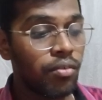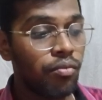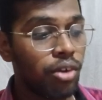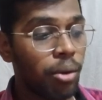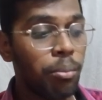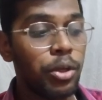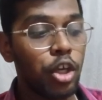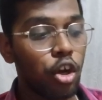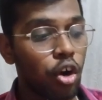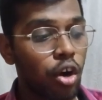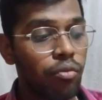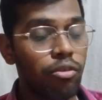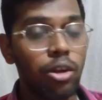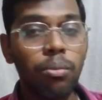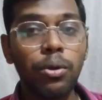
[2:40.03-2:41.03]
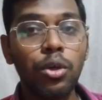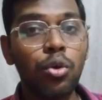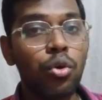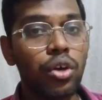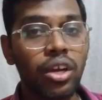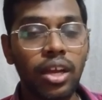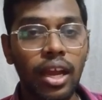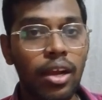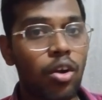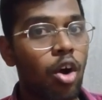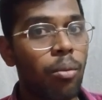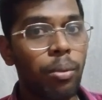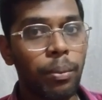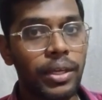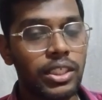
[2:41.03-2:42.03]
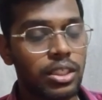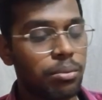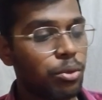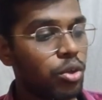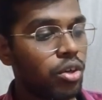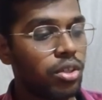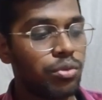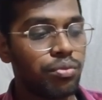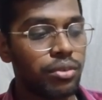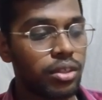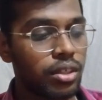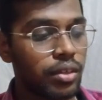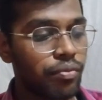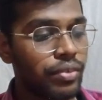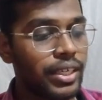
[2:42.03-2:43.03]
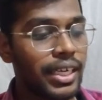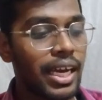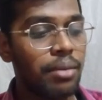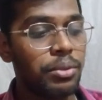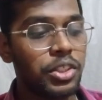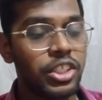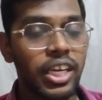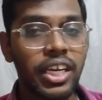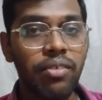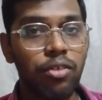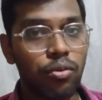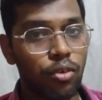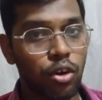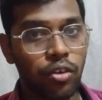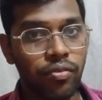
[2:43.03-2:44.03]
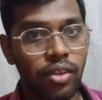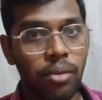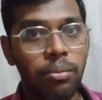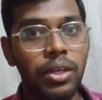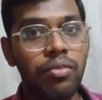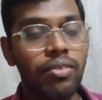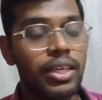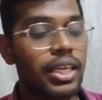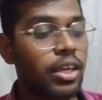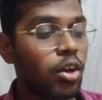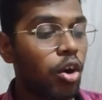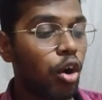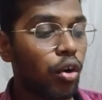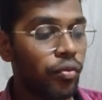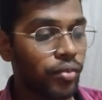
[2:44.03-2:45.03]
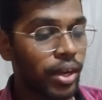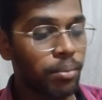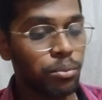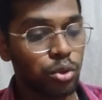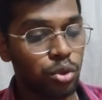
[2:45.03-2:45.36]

From here on, we'll be going copy pasting because if we type each and every one of them, it will take a lot of time.